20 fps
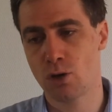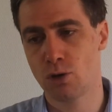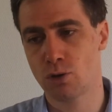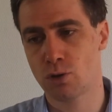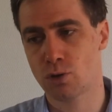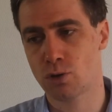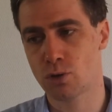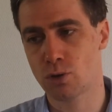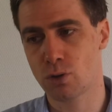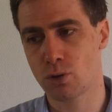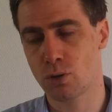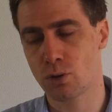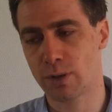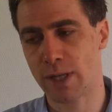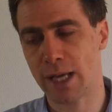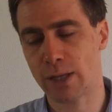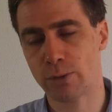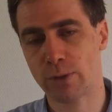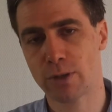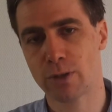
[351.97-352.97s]
So
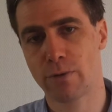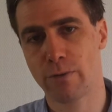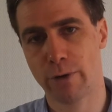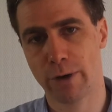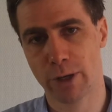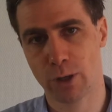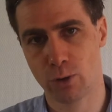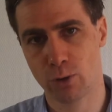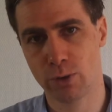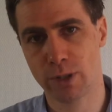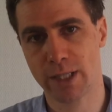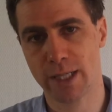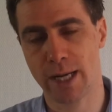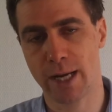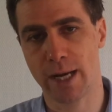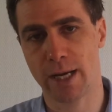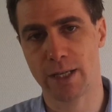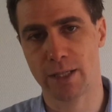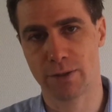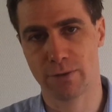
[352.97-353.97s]
that was a very good
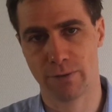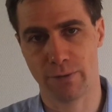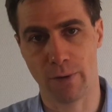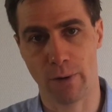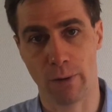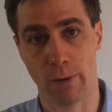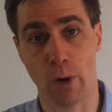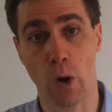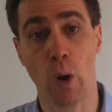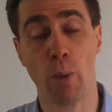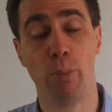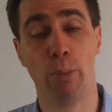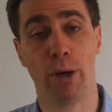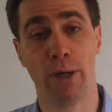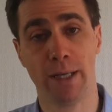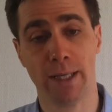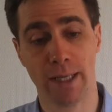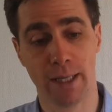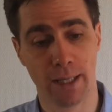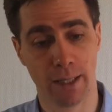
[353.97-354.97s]
case for
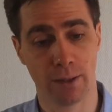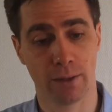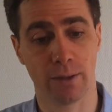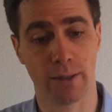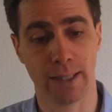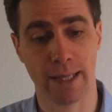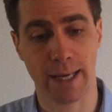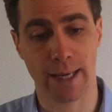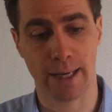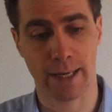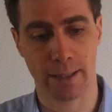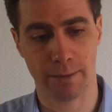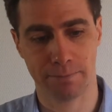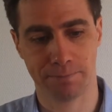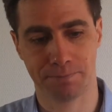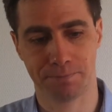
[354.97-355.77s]
opening the data.